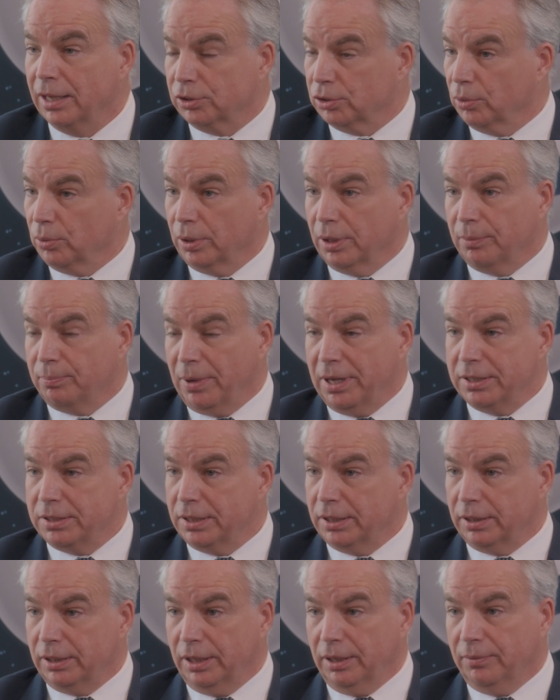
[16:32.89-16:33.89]
so it's
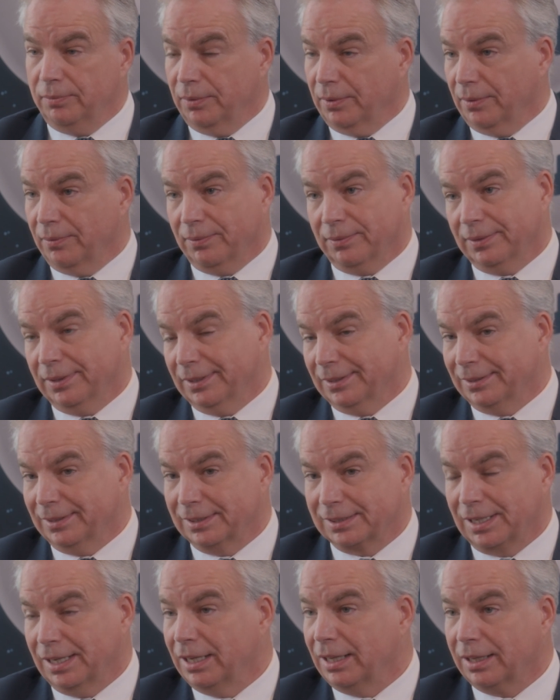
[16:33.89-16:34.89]

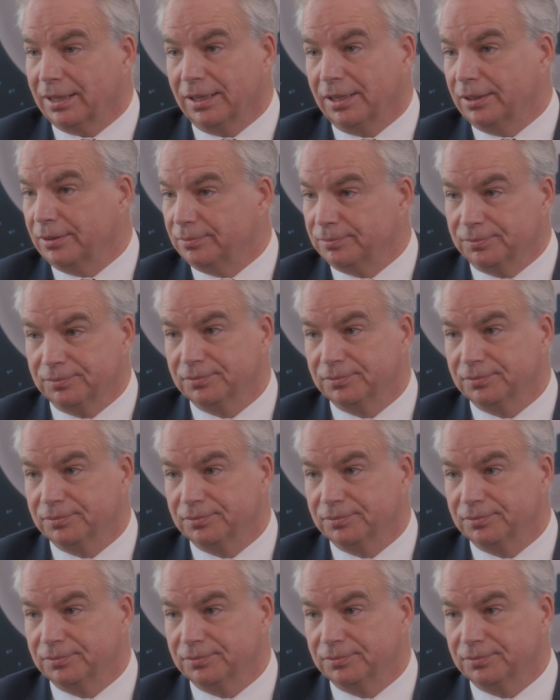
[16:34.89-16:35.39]
kind of like